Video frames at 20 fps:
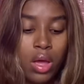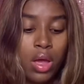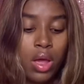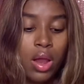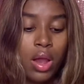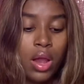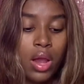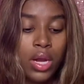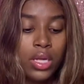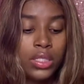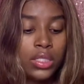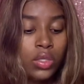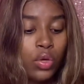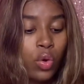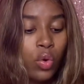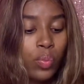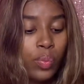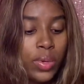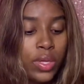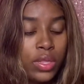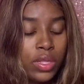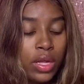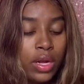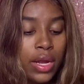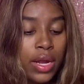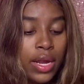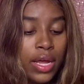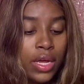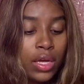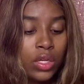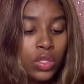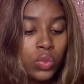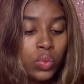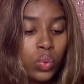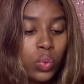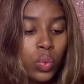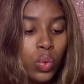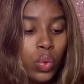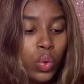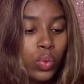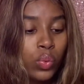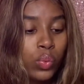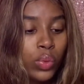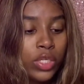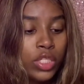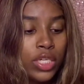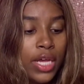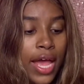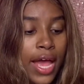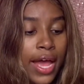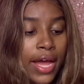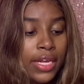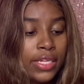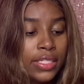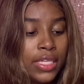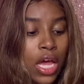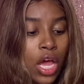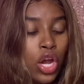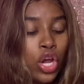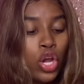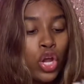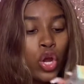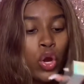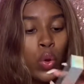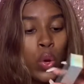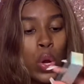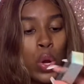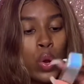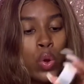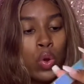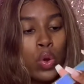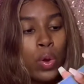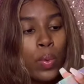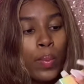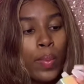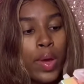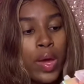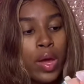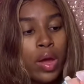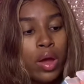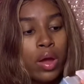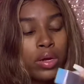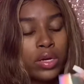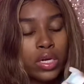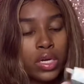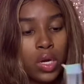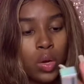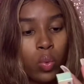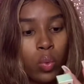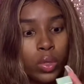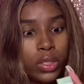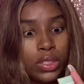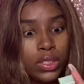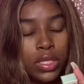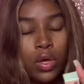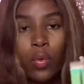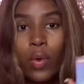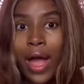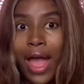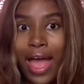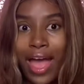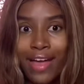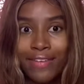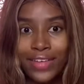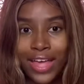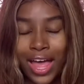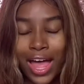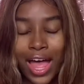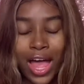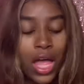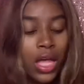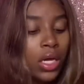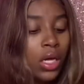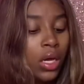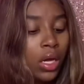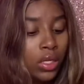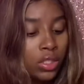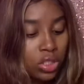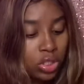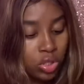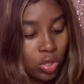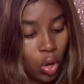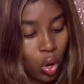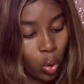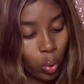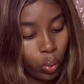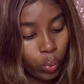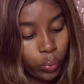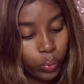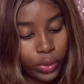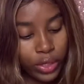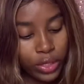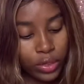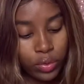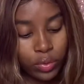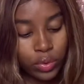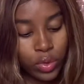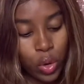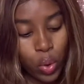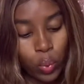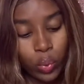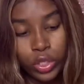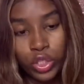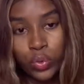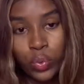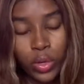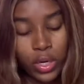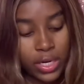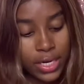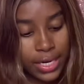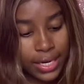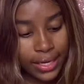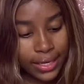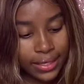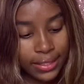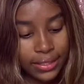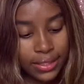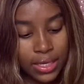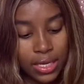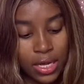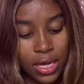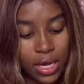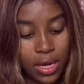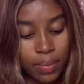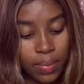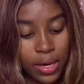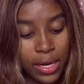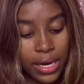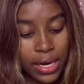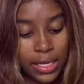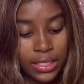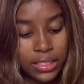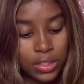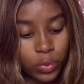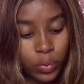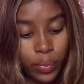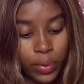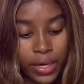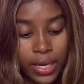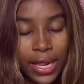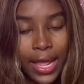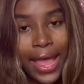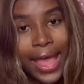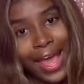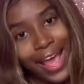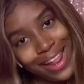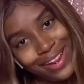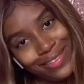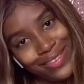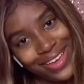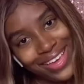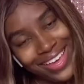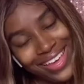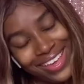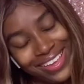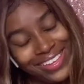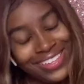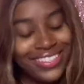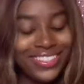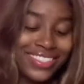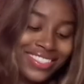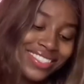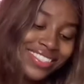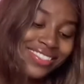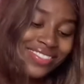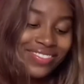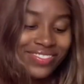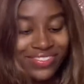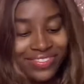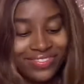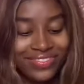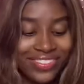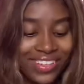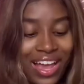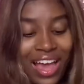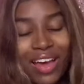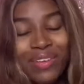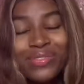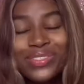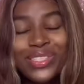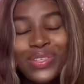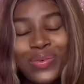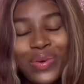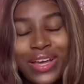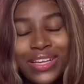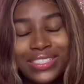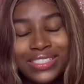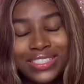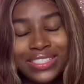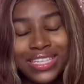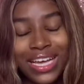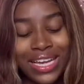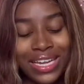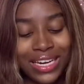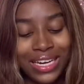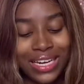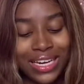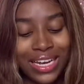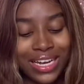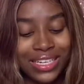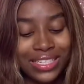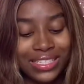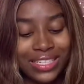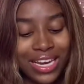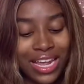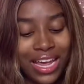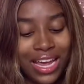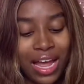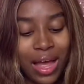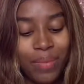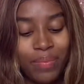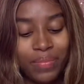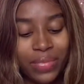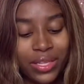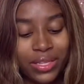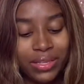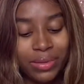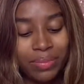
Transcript: let's open the next one, which has no number on it whatsoever. So we'll know which one it is. But let's open it anyway. so excited, guys. Like, I'm building